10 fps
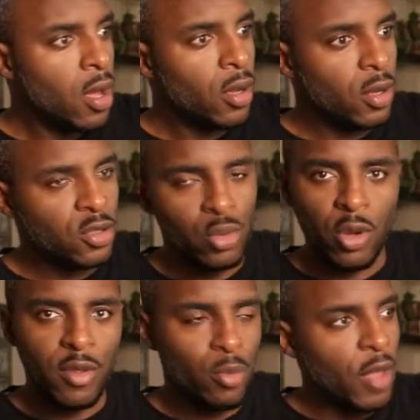2 other
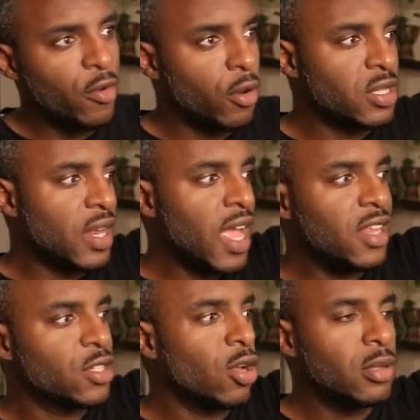brothers. And I had this
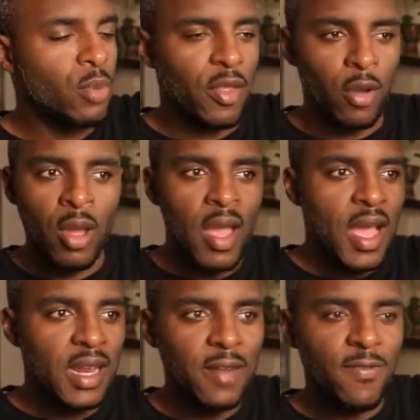older brother, and
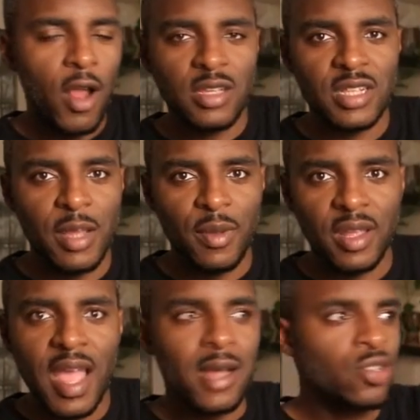he'd fall asleep on the
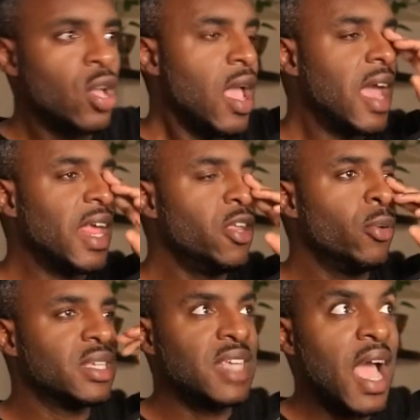couch. And I knew
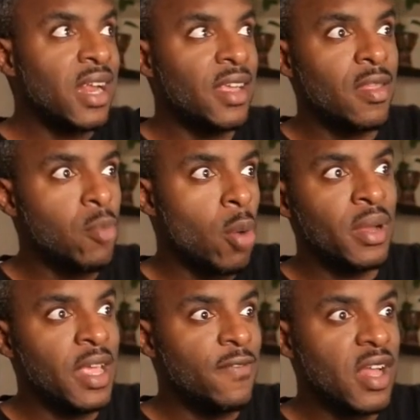exactly the moment he
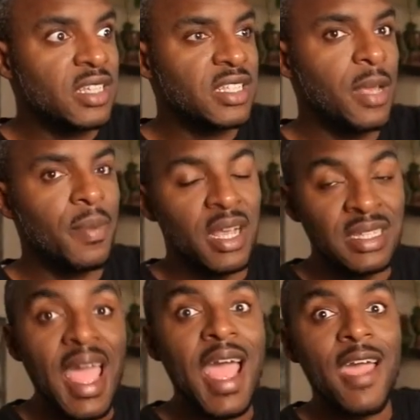fell asleep, because
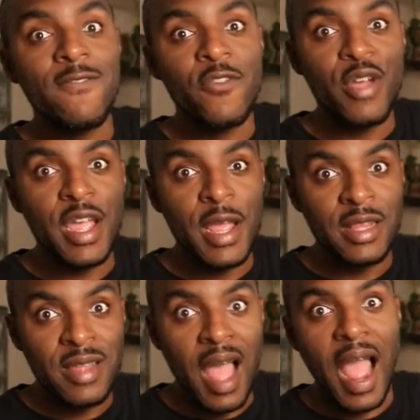every
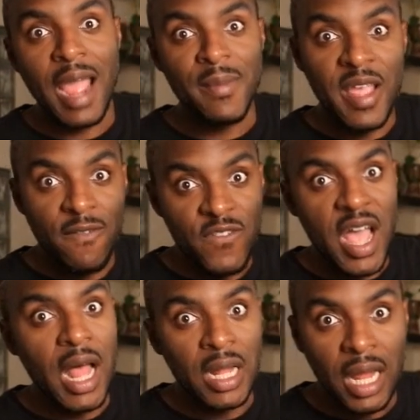time he
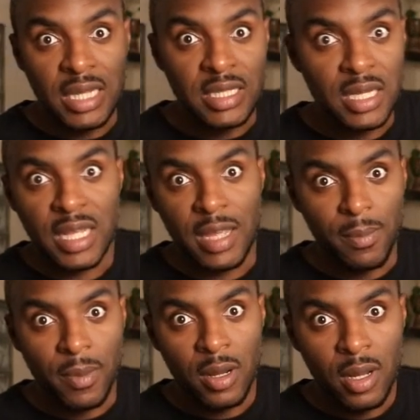fell asleep,
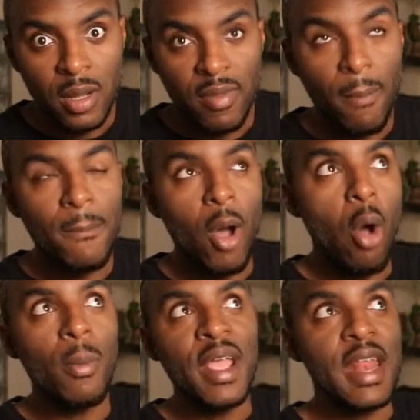the
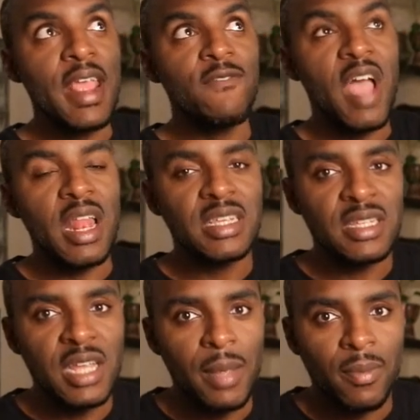moment he fell
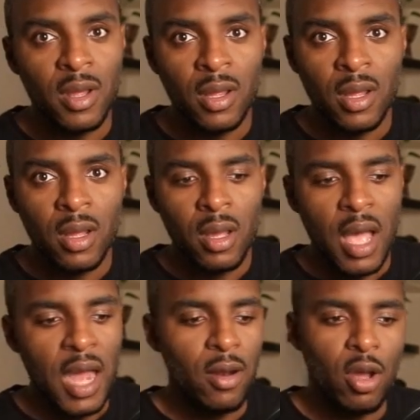asleep, I
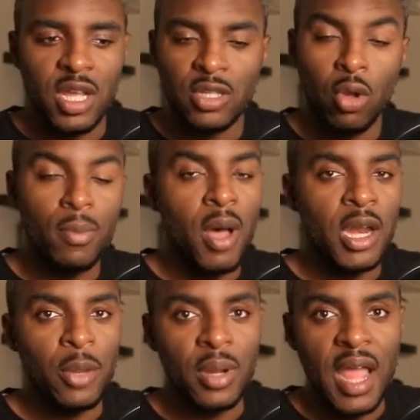don't know, his whole body
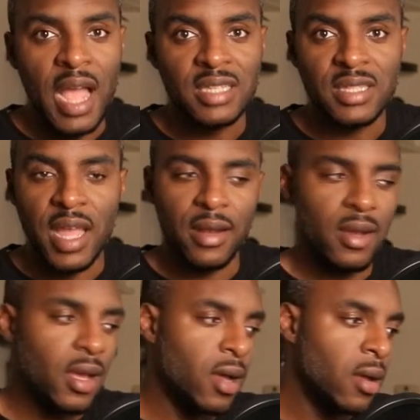relaxed, and
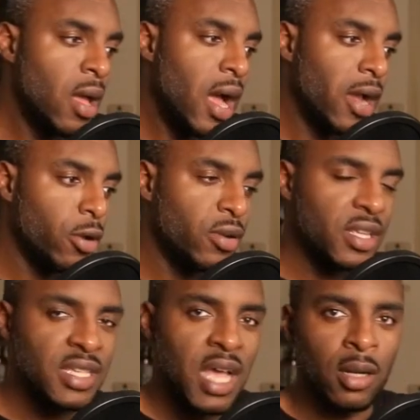I heard this
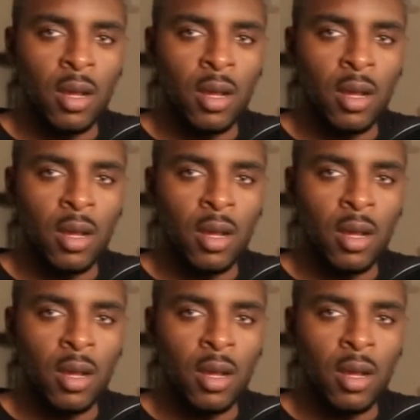sound.